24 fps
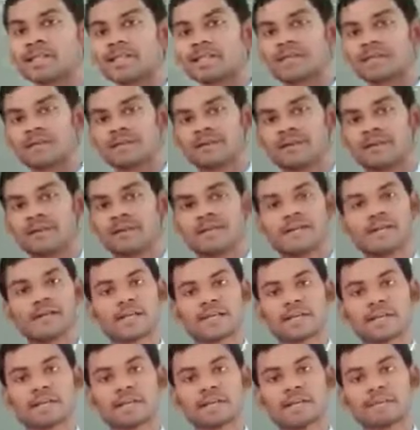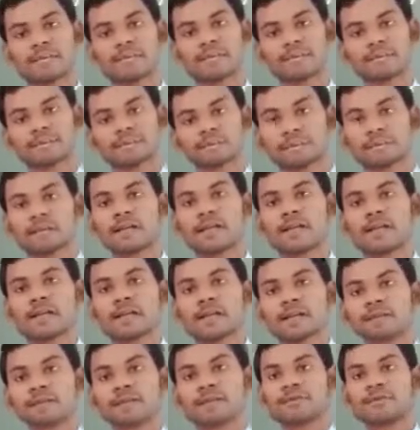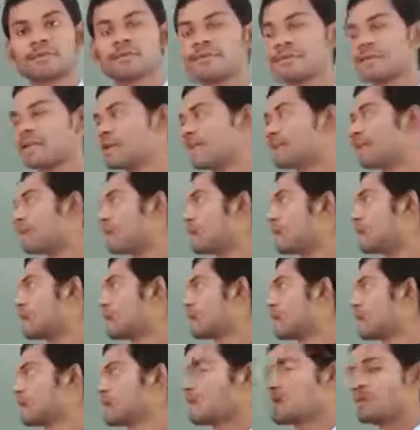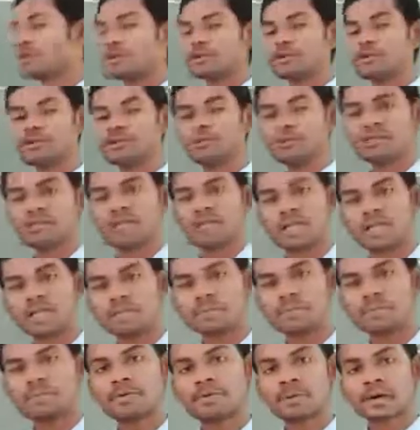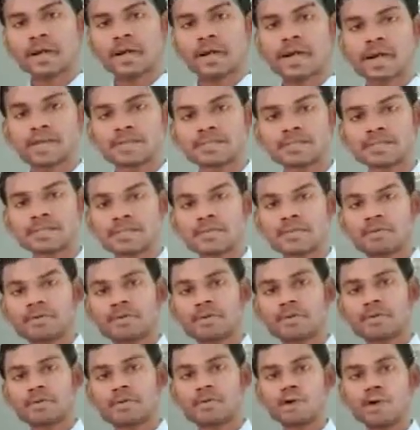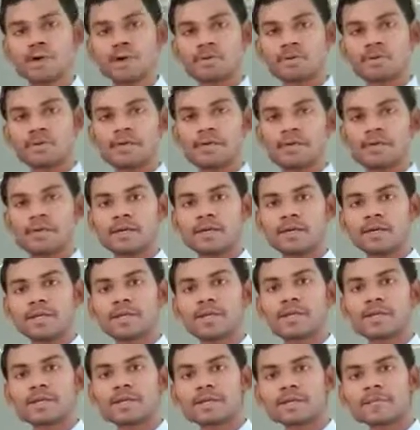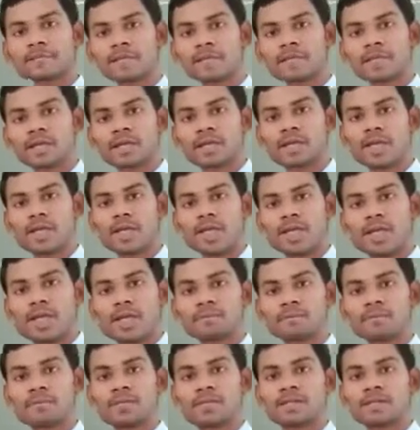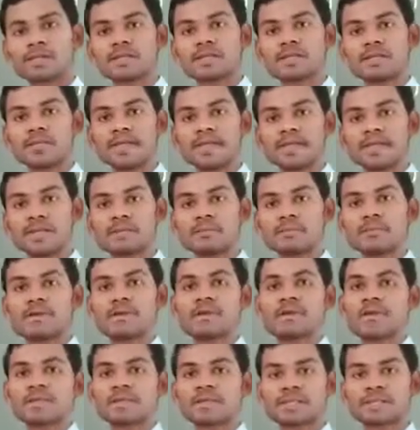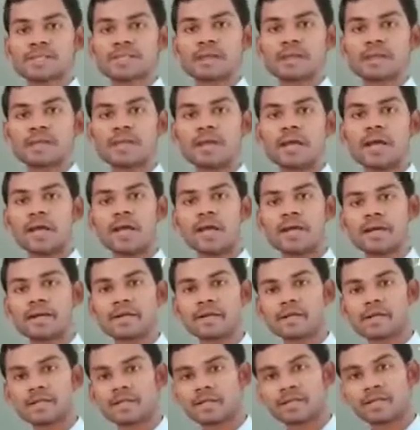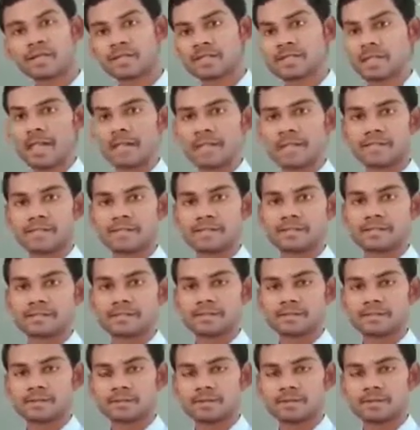can see in our daily life. So we define two shapes are said to be congruent if they have same shape and size.